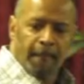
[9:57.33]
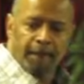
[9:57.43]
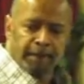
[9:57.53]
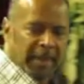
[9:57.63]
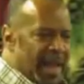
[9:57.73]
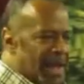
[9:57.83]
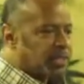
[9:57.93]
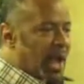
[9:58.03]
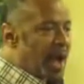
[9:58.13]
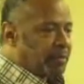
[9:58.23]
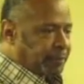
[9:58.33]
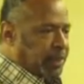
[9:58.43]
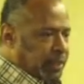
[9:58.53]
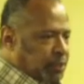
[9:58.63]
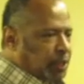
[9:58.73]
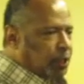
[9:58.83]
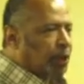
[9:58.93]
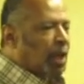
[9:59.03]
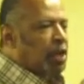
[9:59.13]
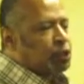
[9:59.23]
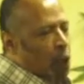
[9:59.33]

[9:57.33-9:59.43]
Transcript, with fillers: Yes. He has confidence in you.